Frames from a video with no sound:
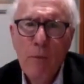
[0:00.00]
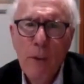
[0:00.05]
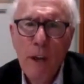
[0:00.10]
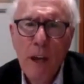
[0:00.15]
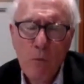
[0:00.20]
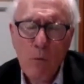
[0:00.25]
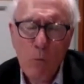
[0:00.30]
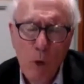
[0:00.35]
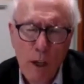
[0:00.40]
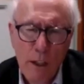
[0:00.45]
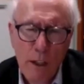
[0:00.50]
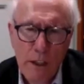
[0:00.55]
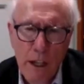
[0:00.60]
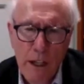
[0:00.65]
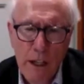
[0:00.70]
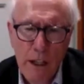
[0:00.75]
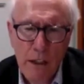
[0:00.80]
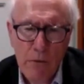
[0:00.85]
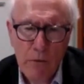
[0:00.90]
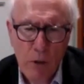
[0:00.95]
That
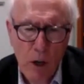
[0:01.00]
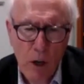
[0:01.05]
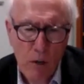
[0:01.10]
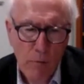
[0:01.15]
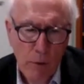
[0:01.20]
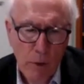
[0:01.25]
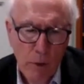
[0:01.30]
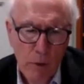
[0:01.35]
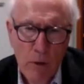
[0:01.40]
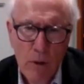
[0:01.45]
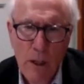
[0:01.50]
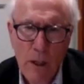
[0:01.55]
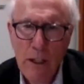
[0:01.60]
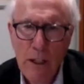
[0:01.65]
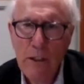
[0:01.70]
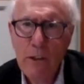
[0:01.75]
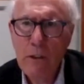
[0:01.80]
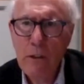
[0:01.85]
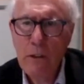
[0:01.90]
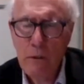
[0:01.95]
Waitangi Tribunal
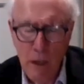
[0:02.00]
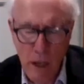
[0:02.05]
has